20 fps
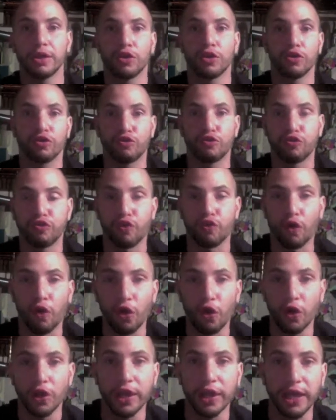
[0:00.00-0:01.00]

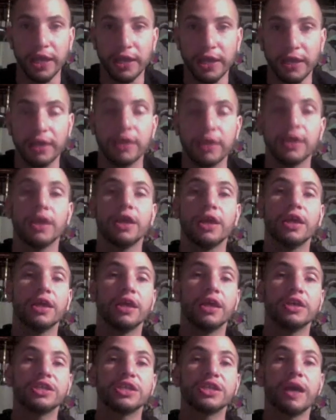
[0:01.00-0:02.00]
crawling,
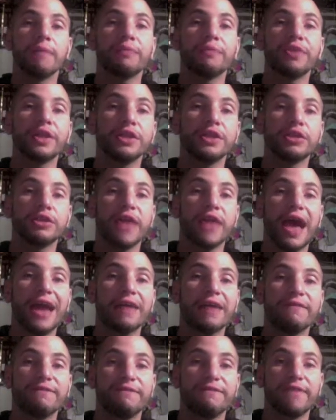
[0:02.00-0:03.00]
something to
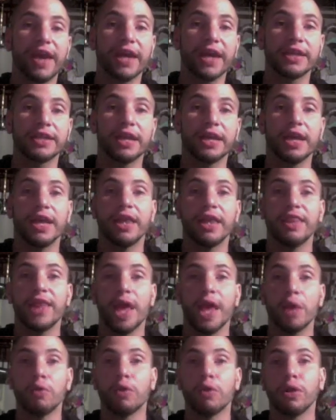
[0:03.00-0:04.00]
that effect
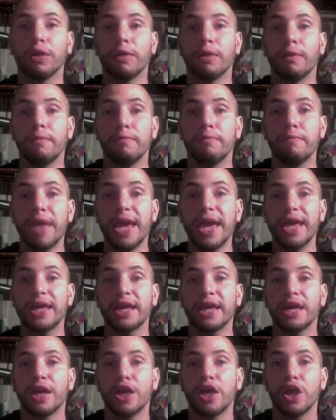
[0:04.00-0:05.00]
that will
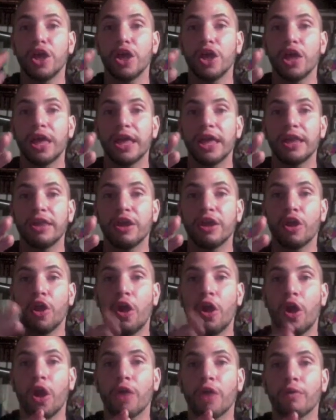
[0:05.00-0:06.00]
make their
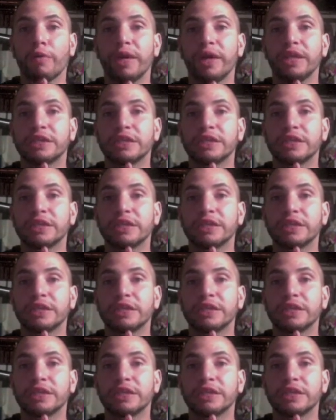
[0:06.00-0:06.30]
heart rate